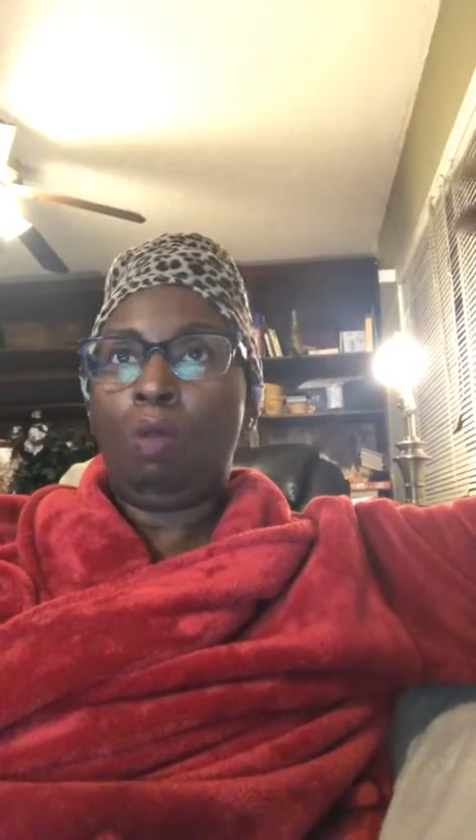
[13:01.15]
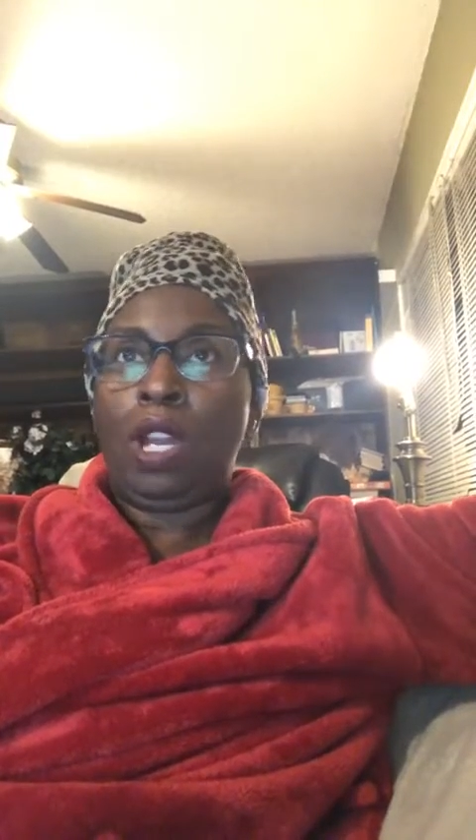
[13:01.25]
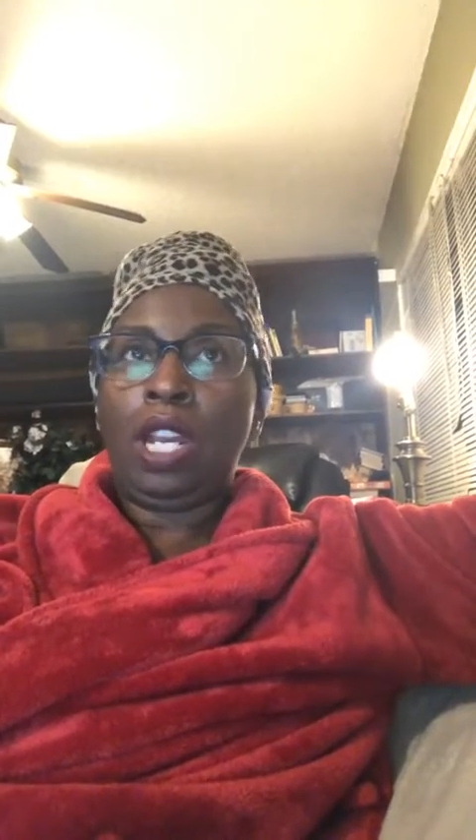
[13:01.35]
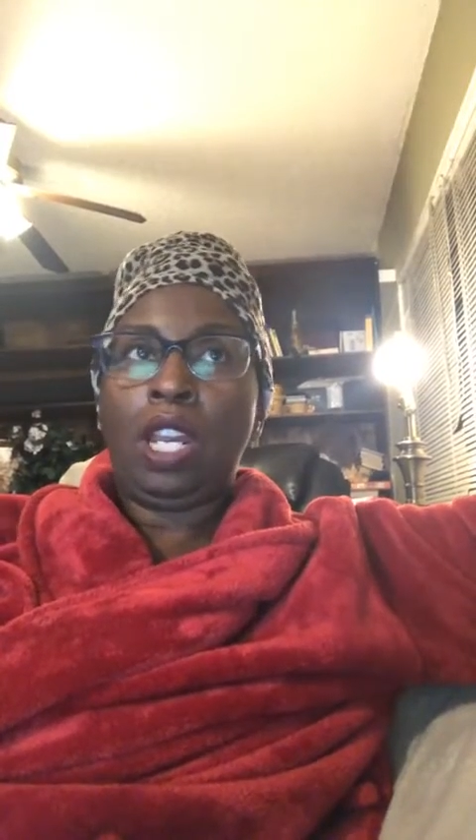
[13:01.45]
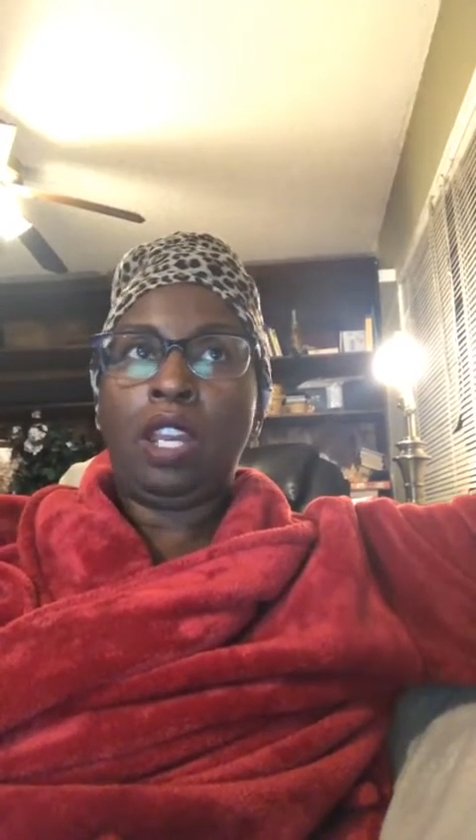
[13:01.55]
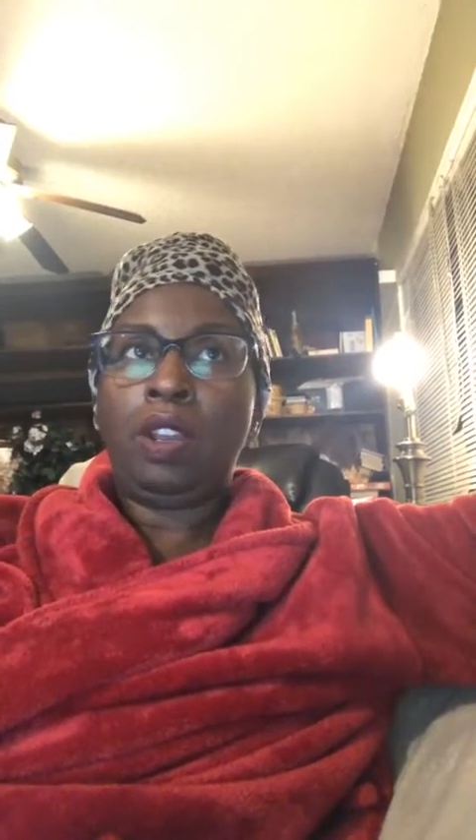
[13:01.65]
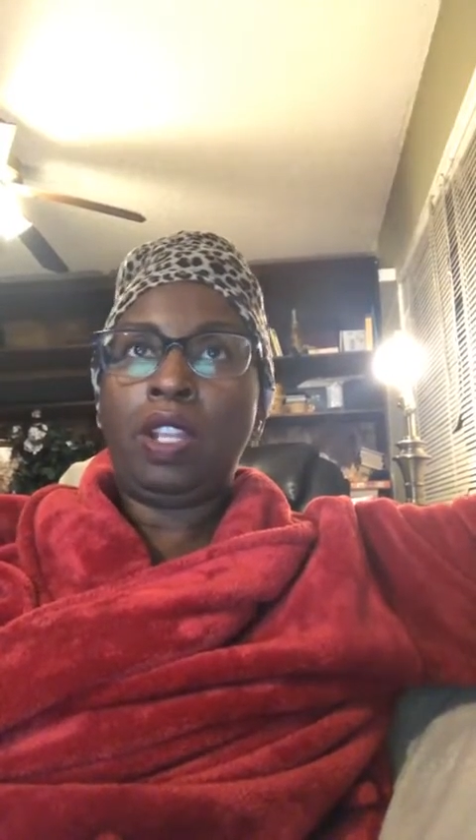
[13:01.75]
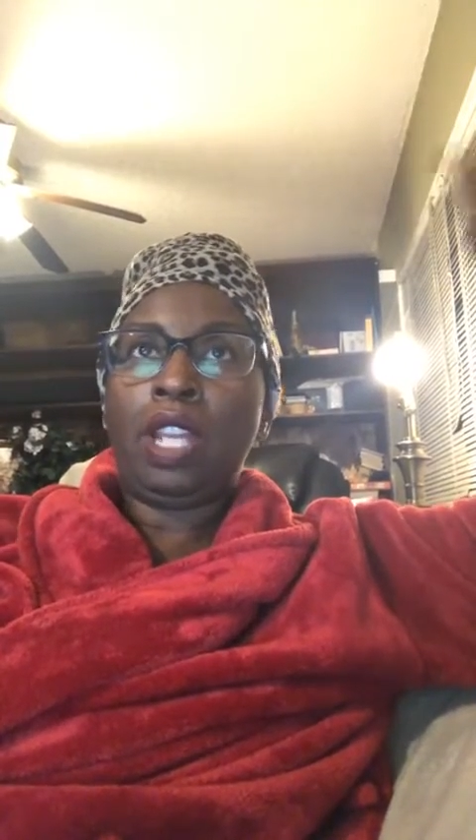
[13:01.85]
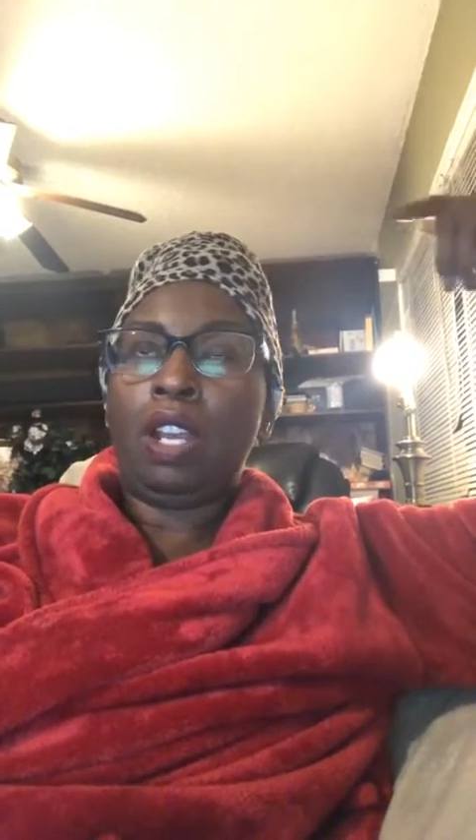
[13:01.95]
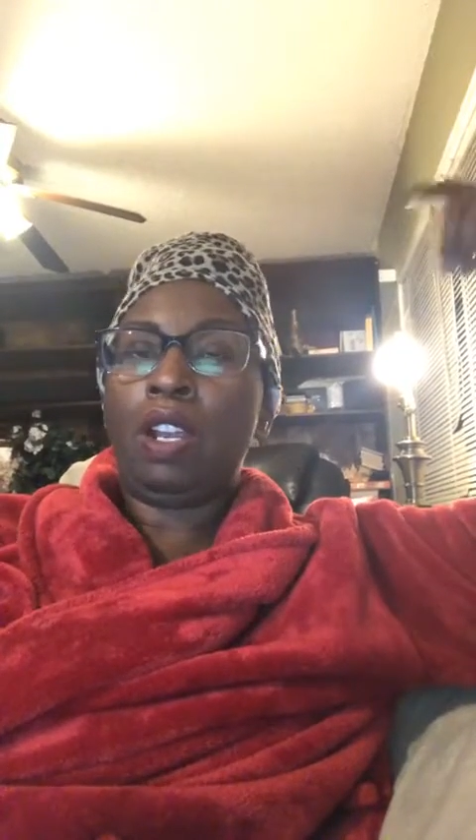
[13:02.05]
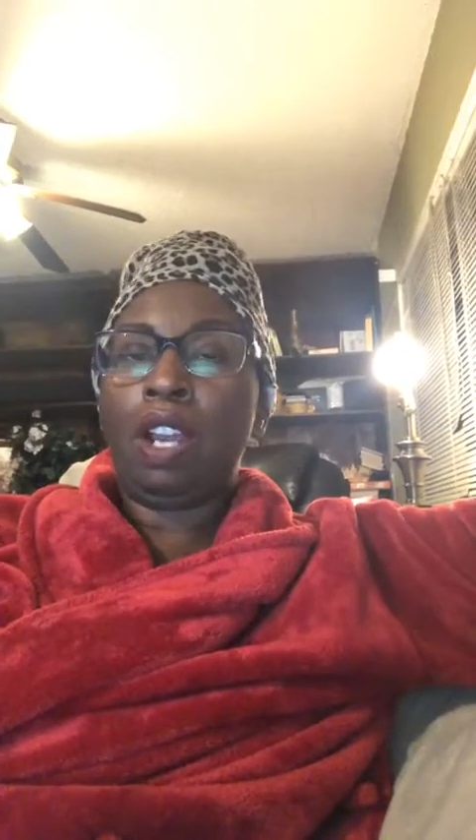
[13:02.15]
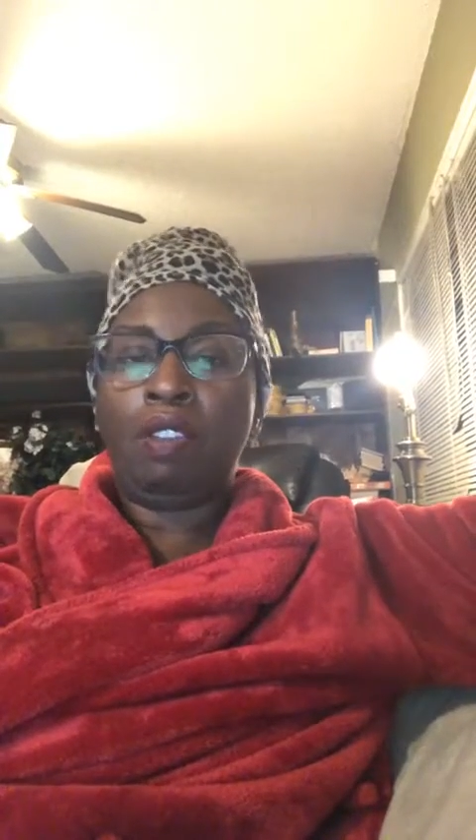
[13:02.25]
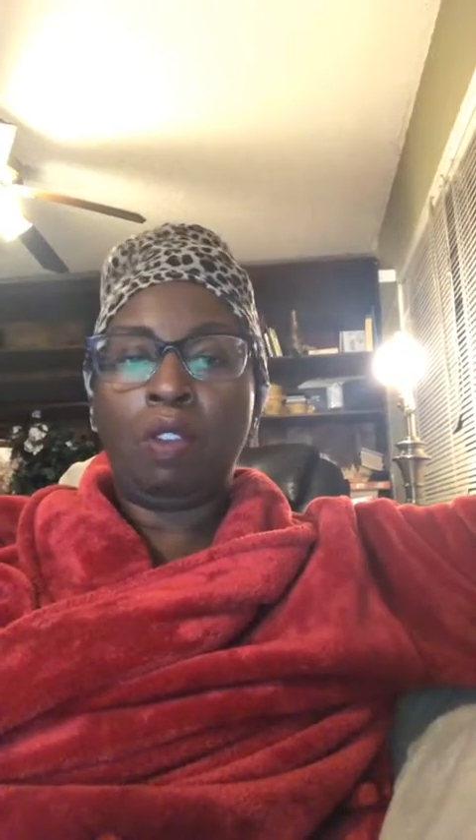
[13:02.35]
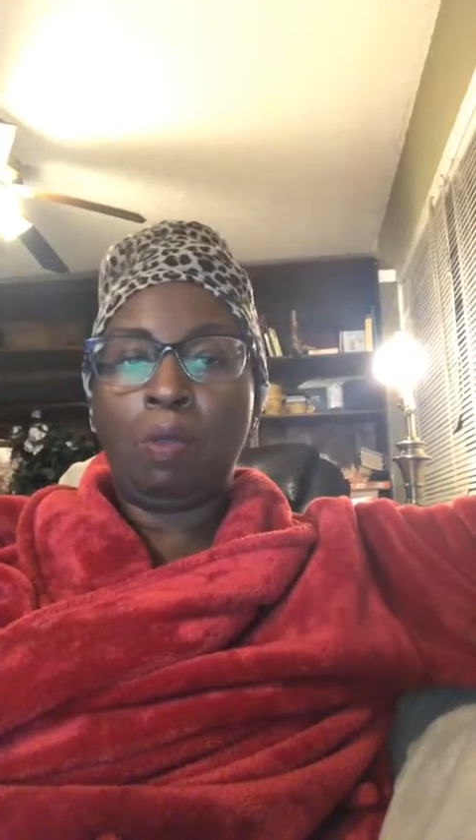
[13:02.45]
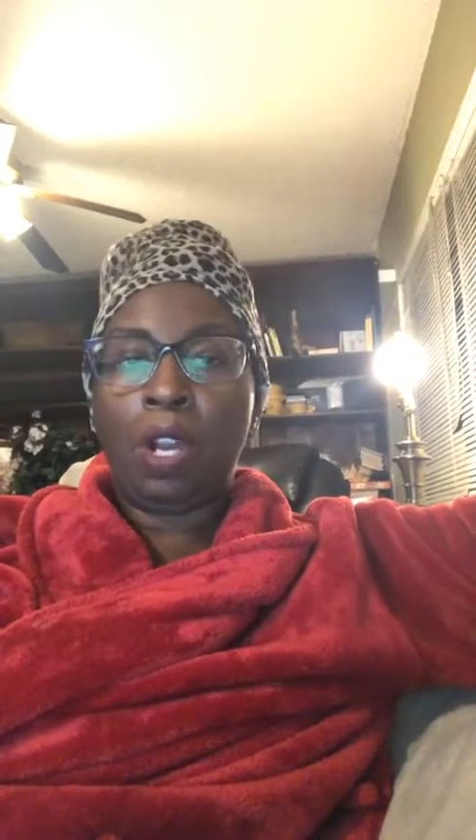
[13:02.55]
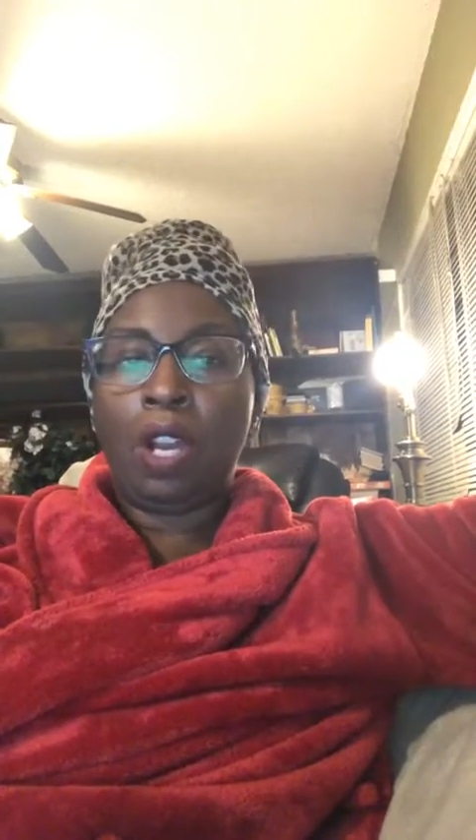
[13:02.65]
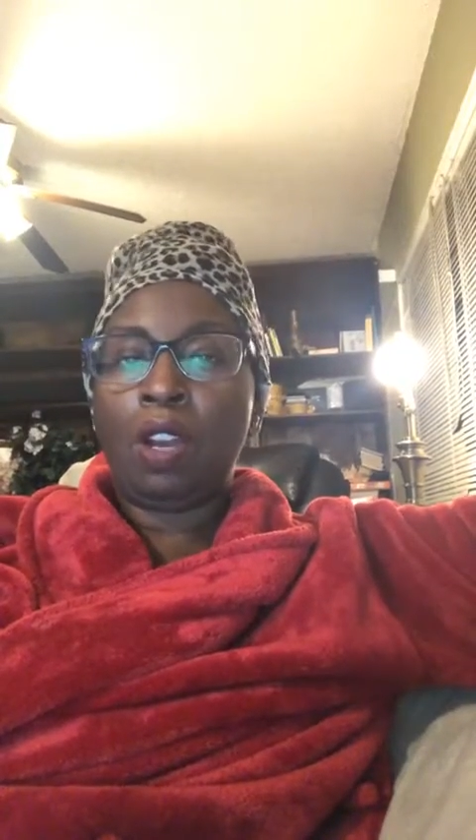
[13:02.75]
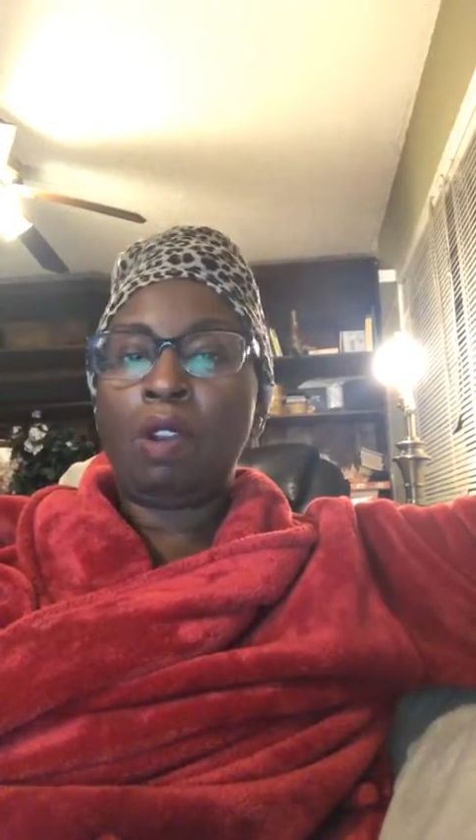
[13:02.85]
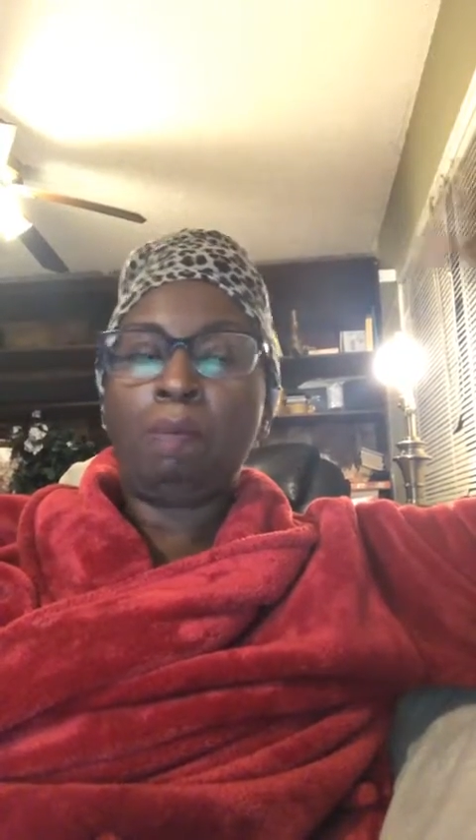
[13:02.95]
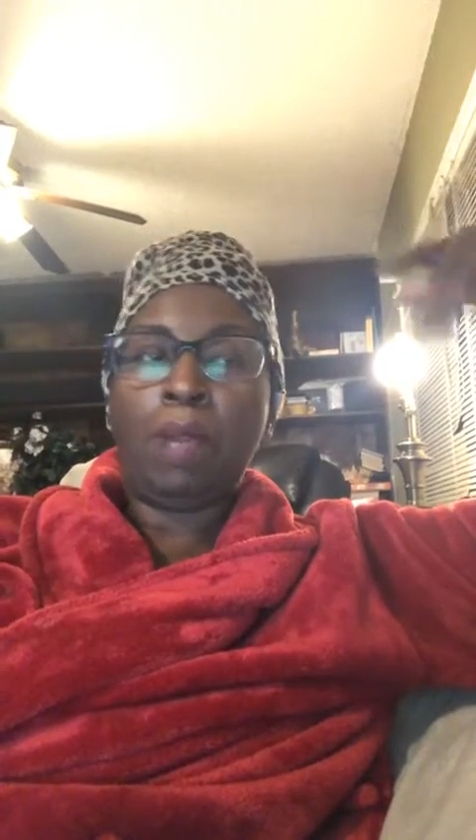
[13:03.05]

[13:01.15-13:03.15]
running here and there and everywhere,